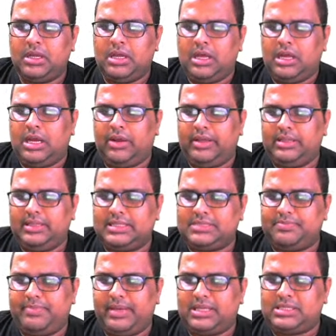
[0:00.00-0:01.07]
Now in this
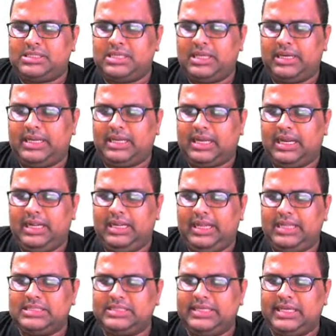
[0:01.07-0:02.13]
mixture, it
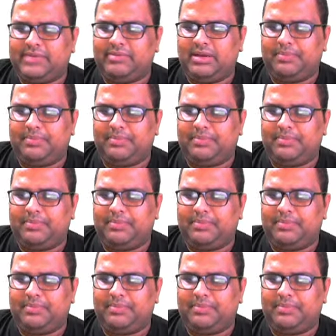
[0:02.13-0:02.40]
contains equal